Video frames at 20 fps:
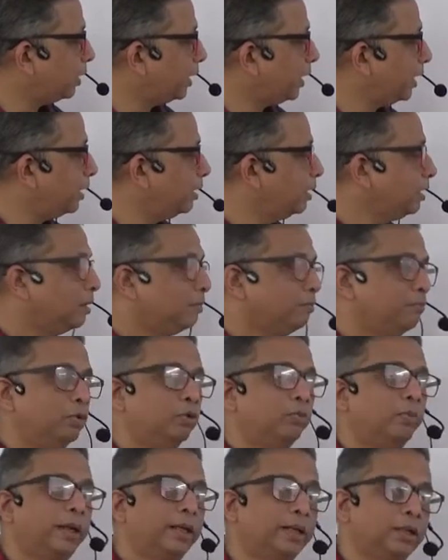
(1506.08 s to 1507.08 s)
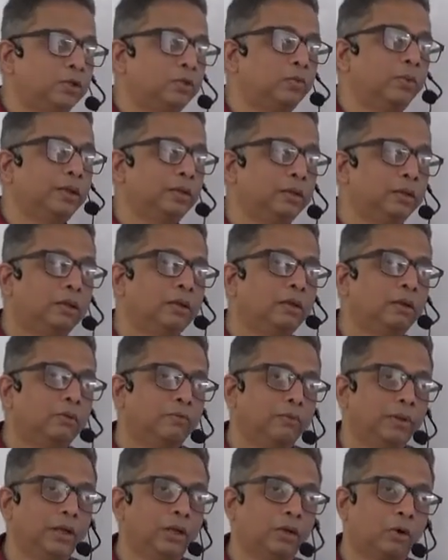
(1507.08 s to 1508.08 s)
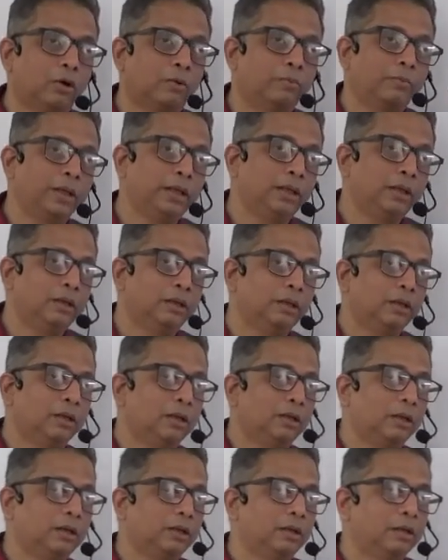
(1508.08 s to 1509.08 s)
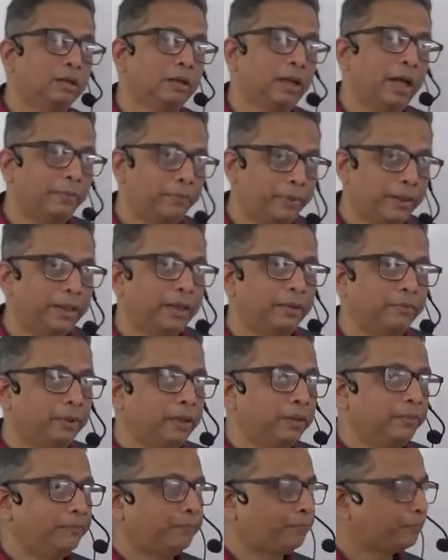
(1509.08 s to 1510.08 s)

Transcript: a mu minus 1 will not be applicable.